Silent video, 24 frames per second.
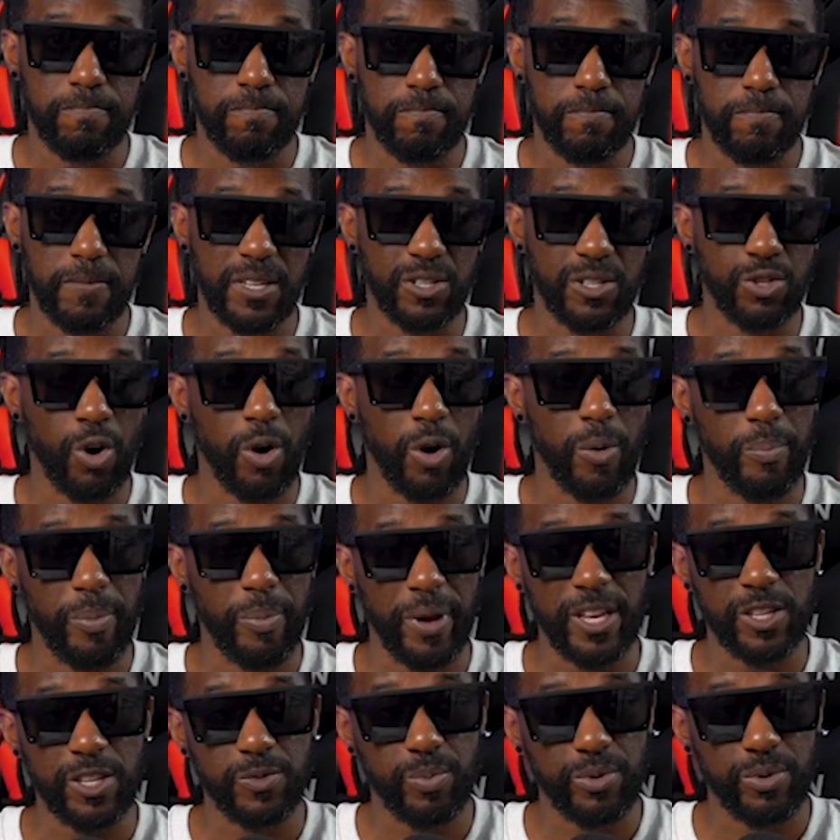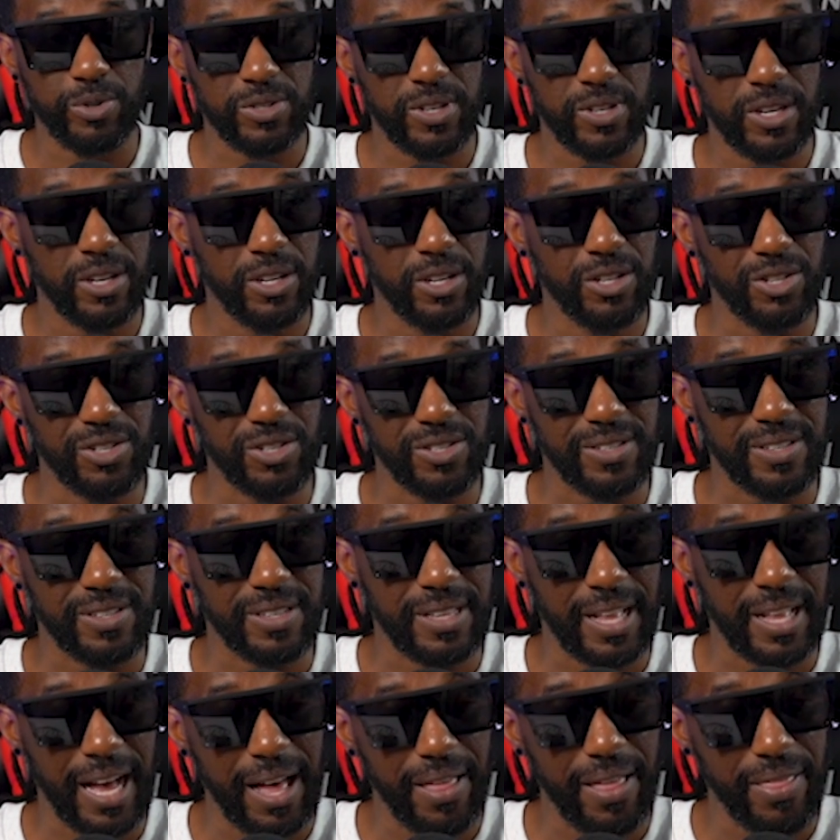His on-base percentage is
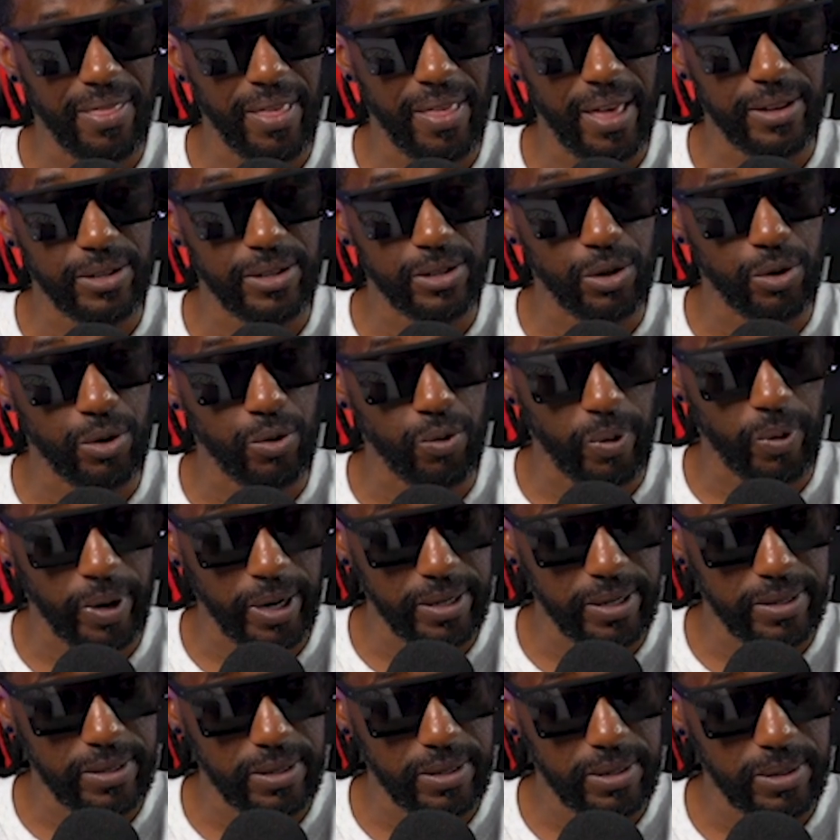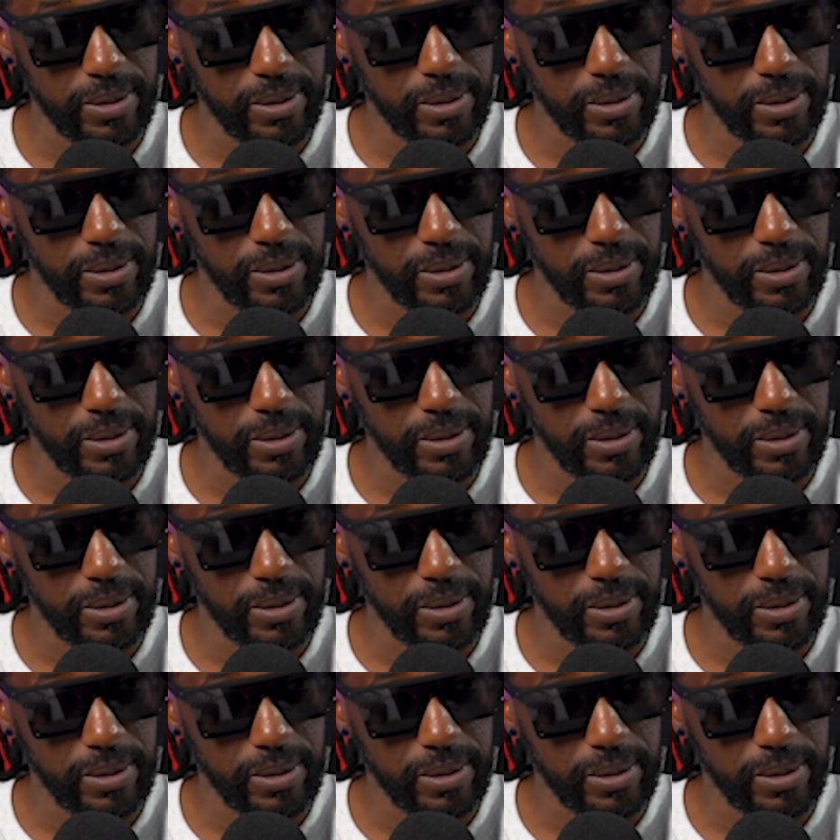not that great.